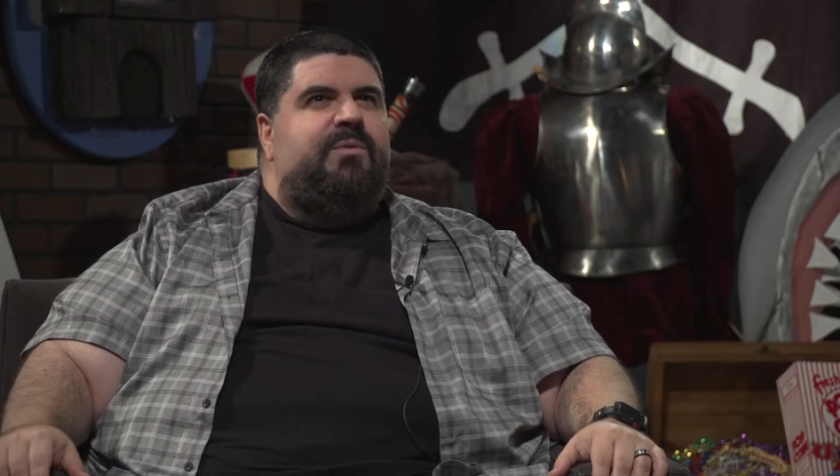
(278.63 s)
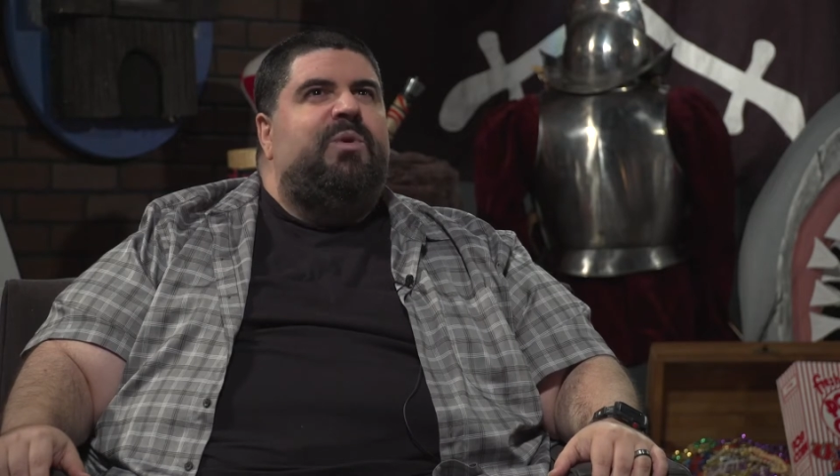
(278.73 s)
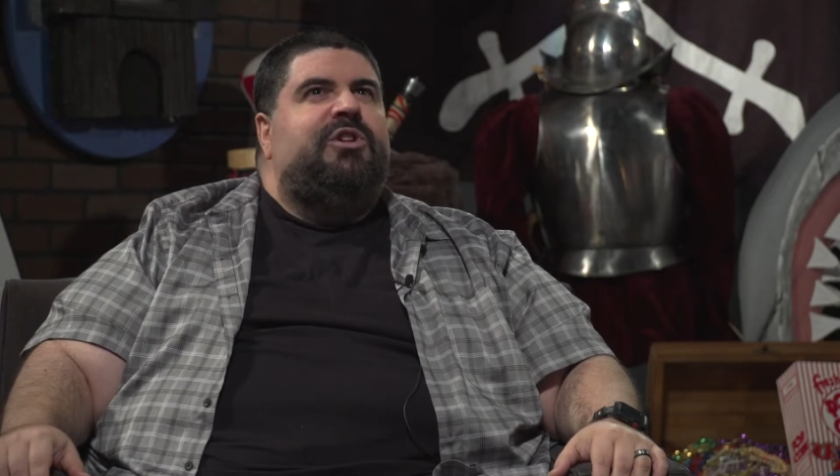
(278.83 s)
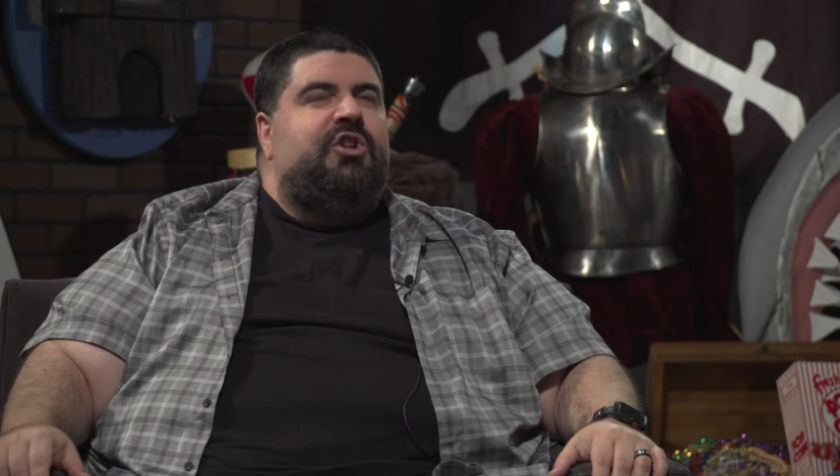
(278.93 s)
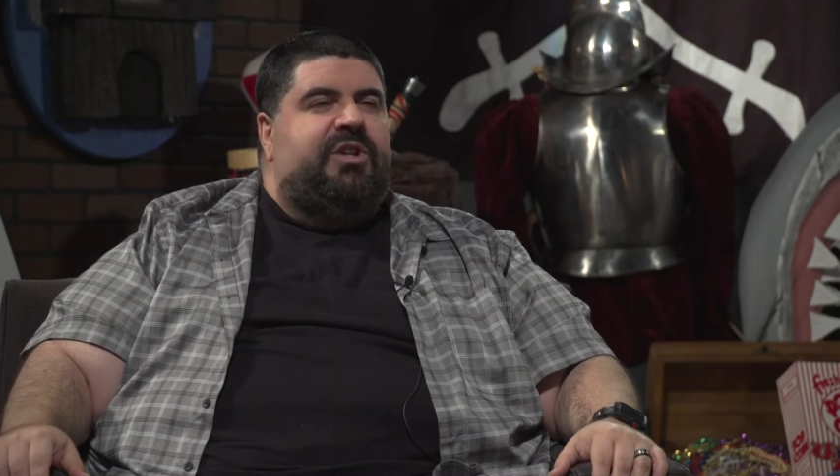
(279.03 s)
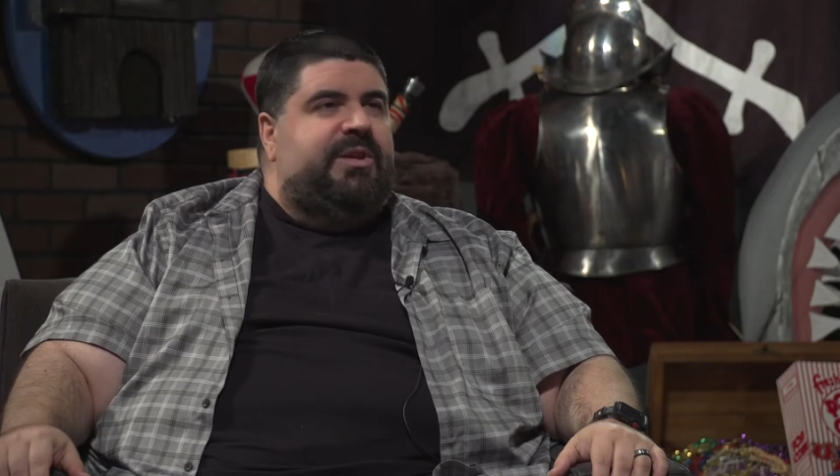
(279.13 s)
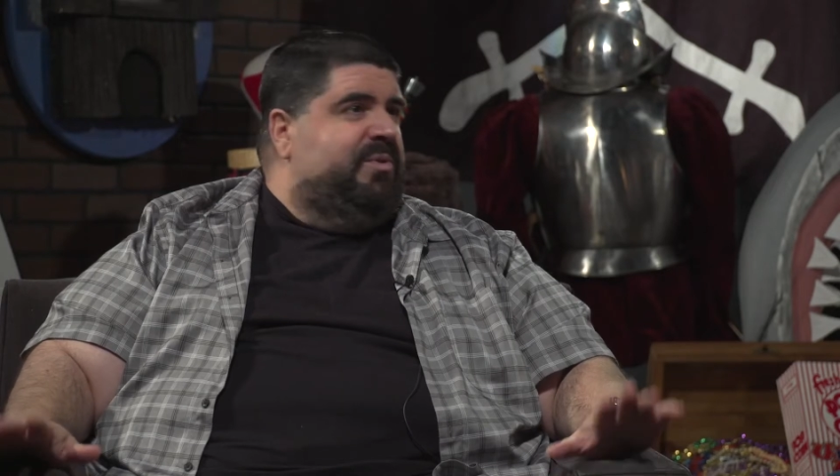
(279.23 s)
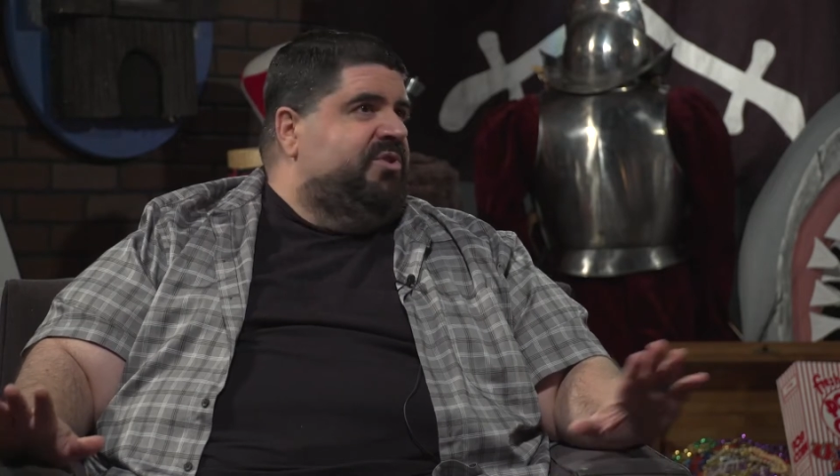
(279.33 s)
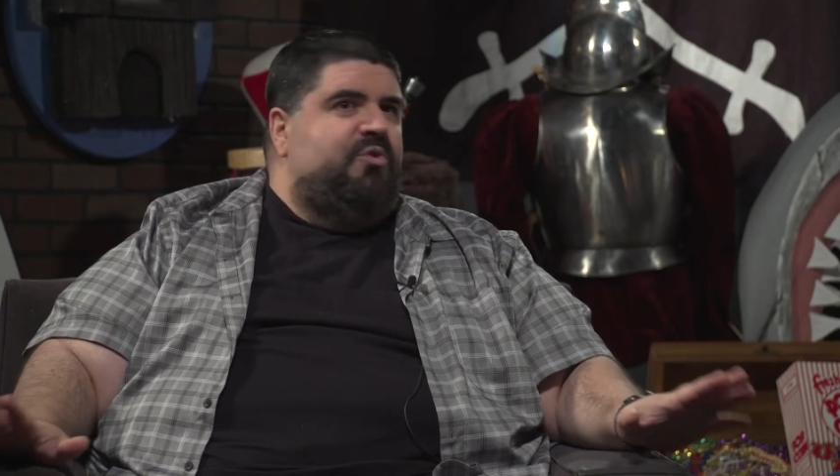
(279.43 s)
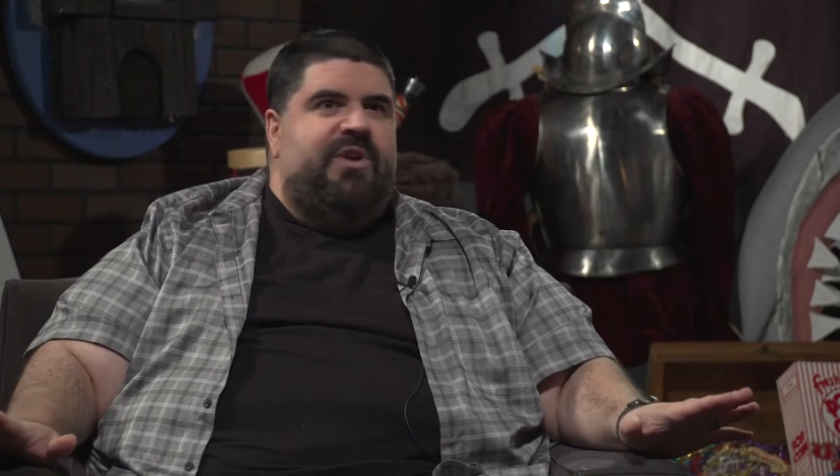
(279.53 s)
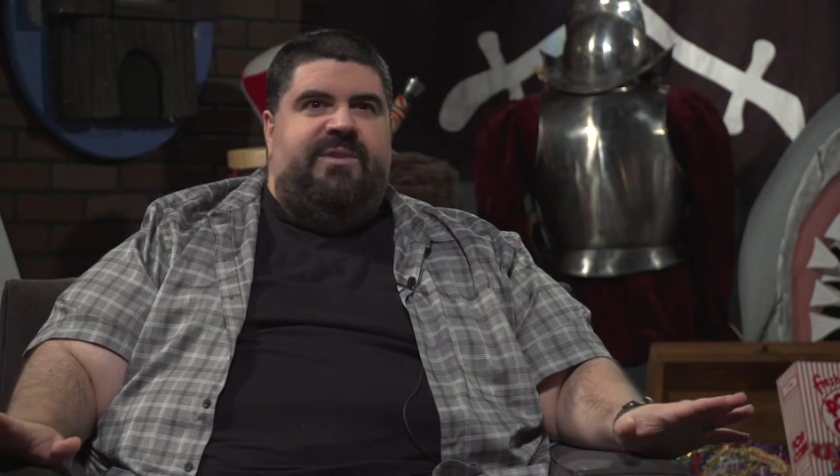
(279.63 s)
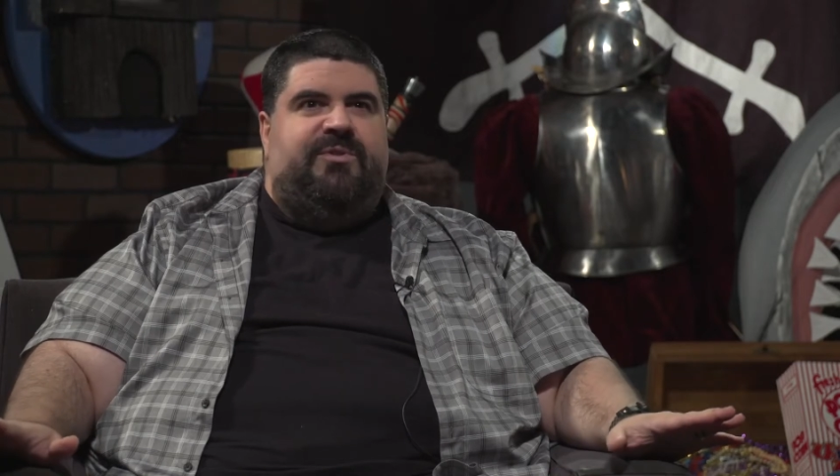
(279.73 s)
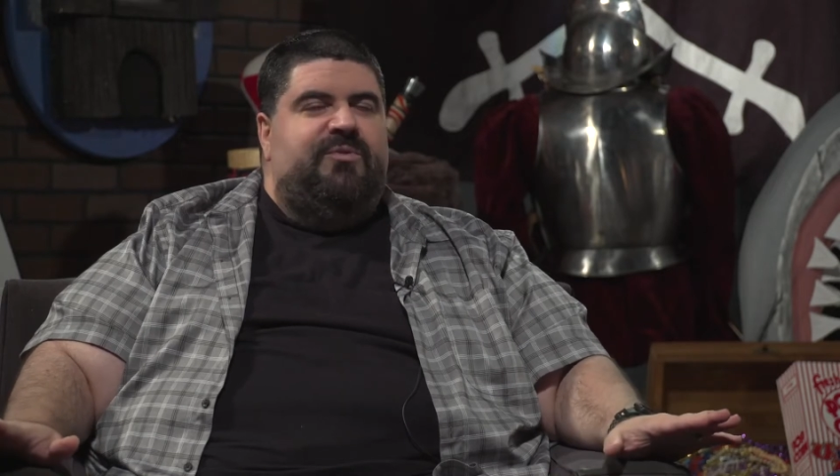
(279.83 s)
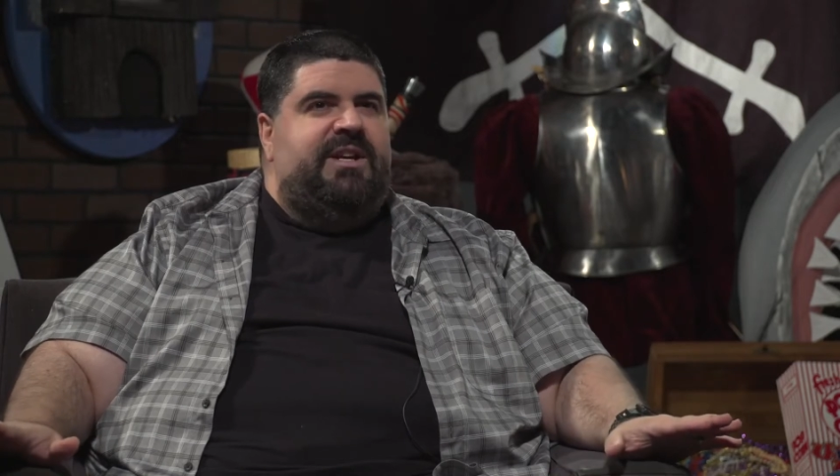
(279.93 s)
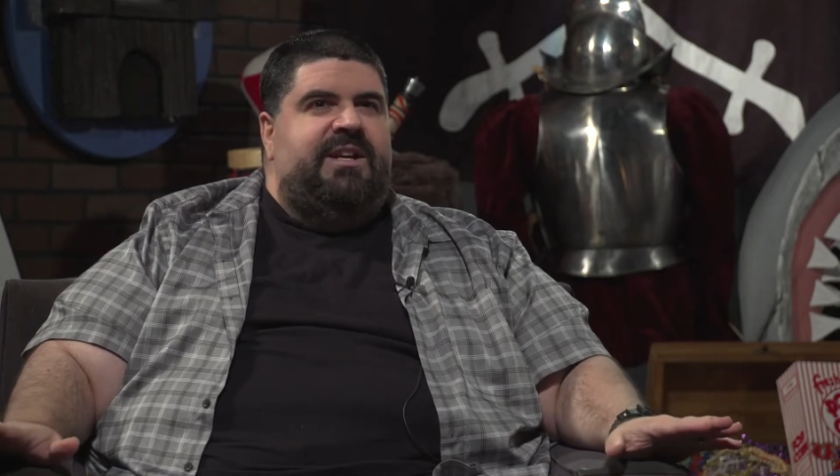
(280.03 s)
And there was no Grand
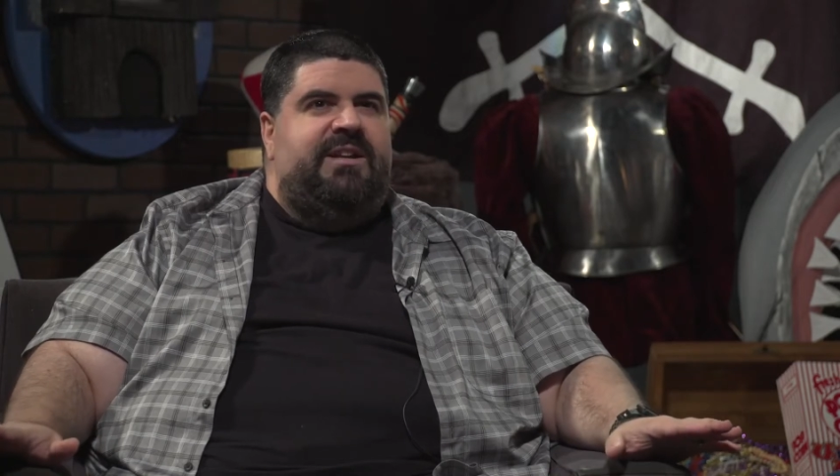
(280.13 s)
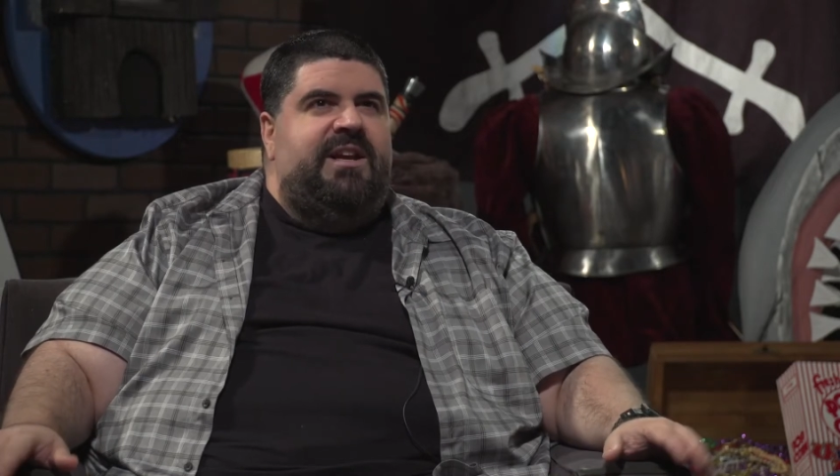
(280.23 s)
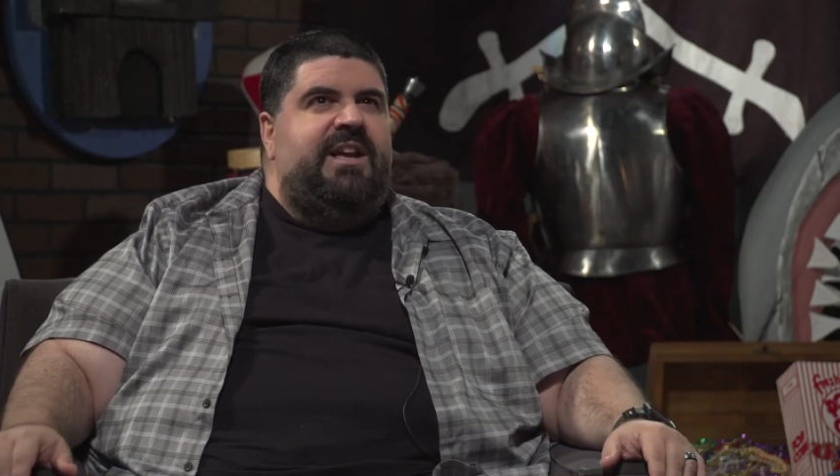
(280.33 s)
Floridian.